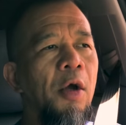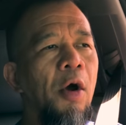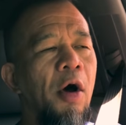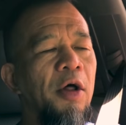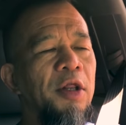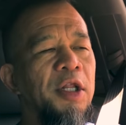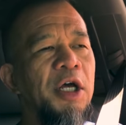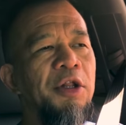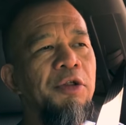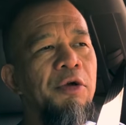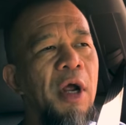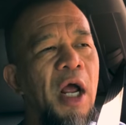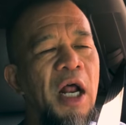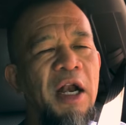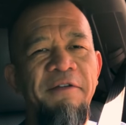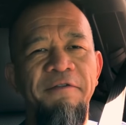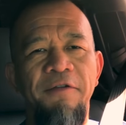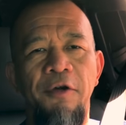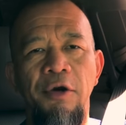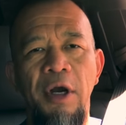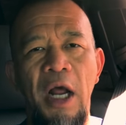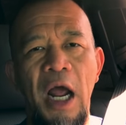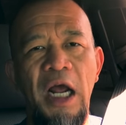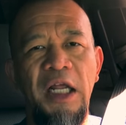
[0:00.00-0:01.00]
On the other hand,
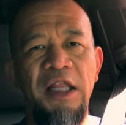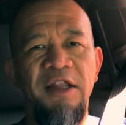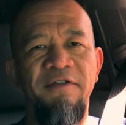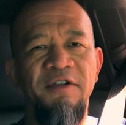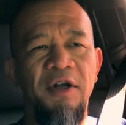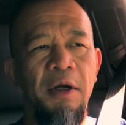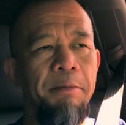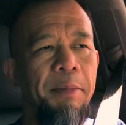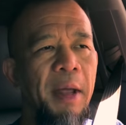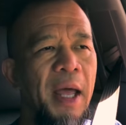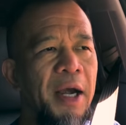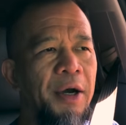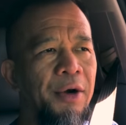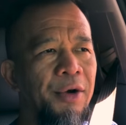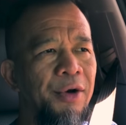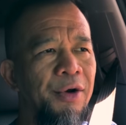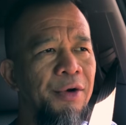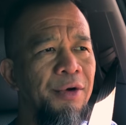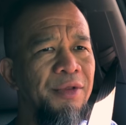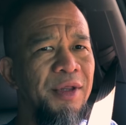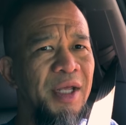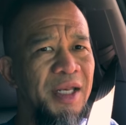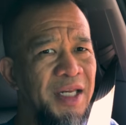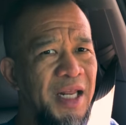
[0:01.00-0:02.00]
if you're an active
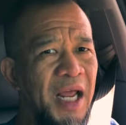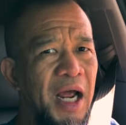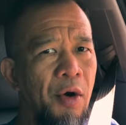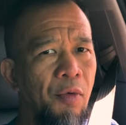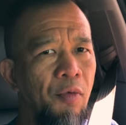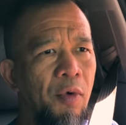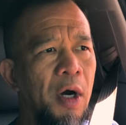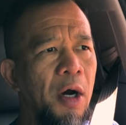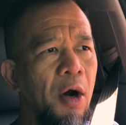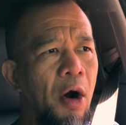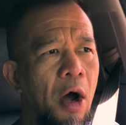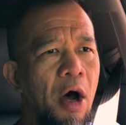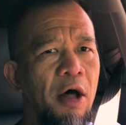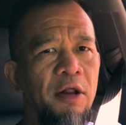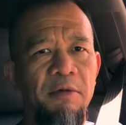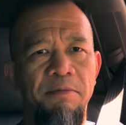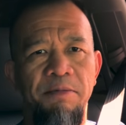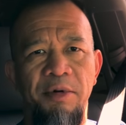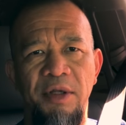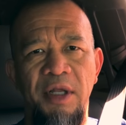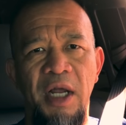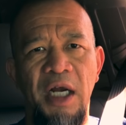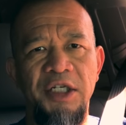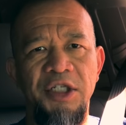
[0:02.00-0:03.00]
competitor, then yeah, wear all the
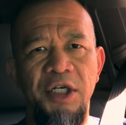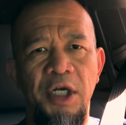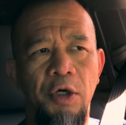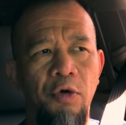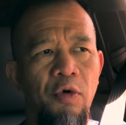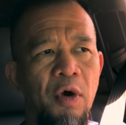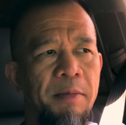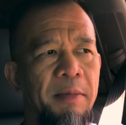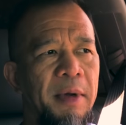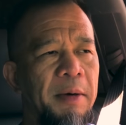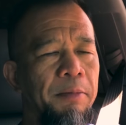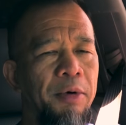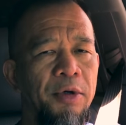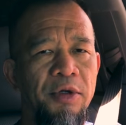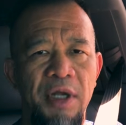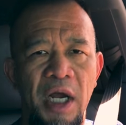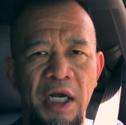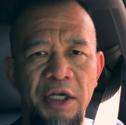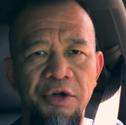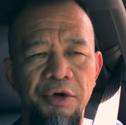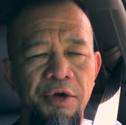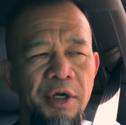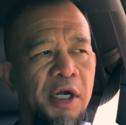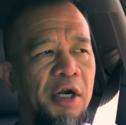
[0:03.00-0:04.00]
protection equipment.
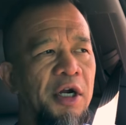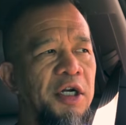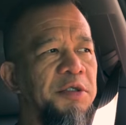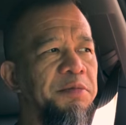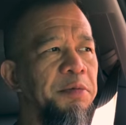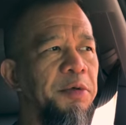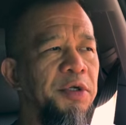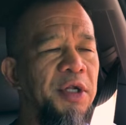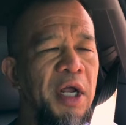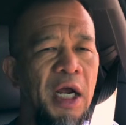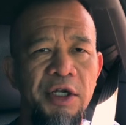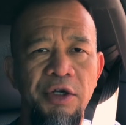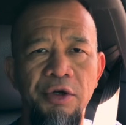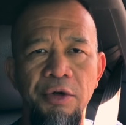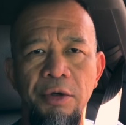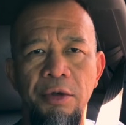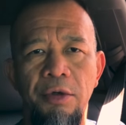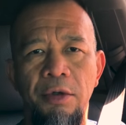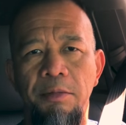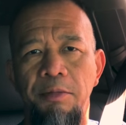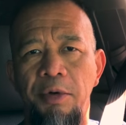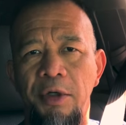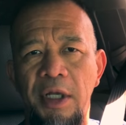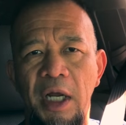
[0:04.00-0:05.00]
Protect your ears, protect
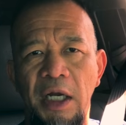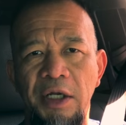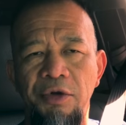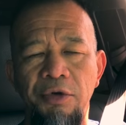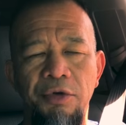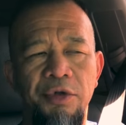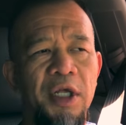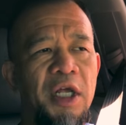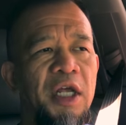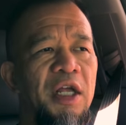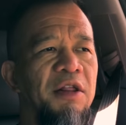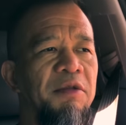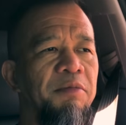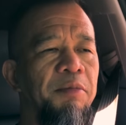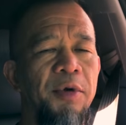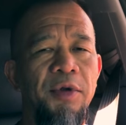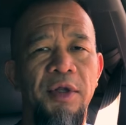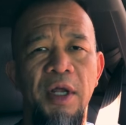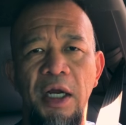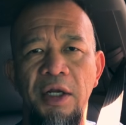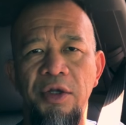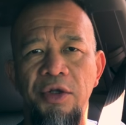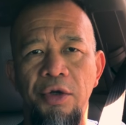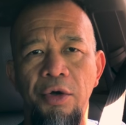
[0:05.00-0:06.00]
your protect your teeth,
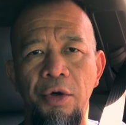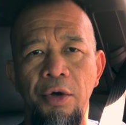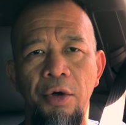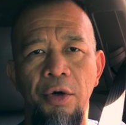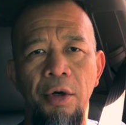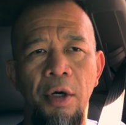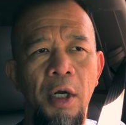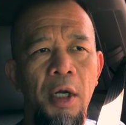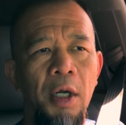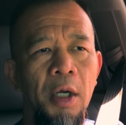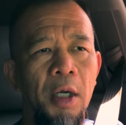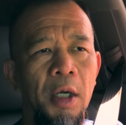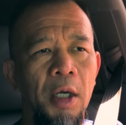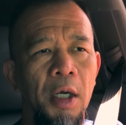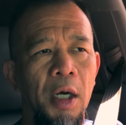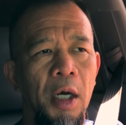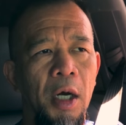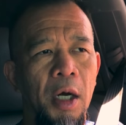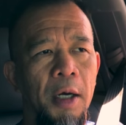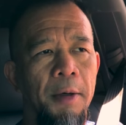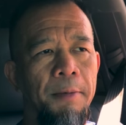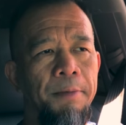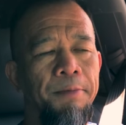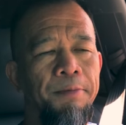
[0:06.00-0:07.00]
protect your
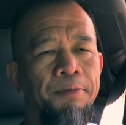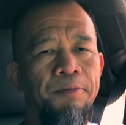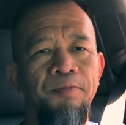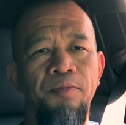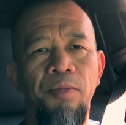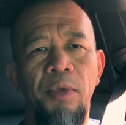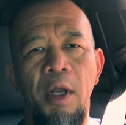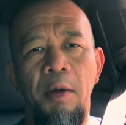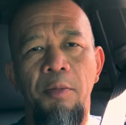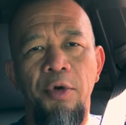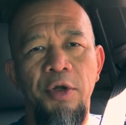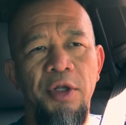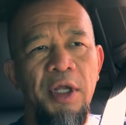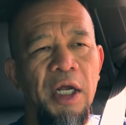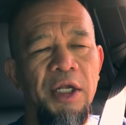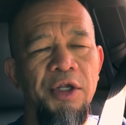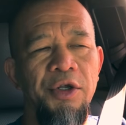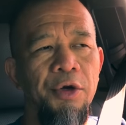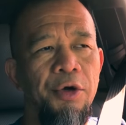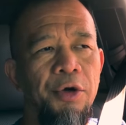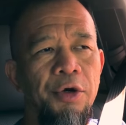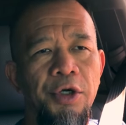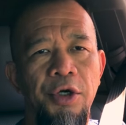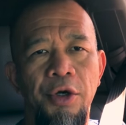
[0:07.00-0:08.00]
um,
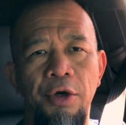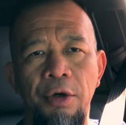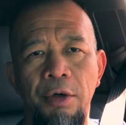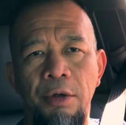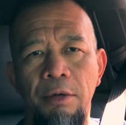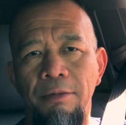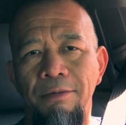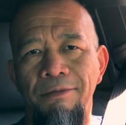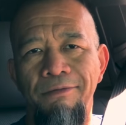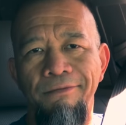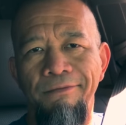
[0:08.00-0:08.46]
protect your your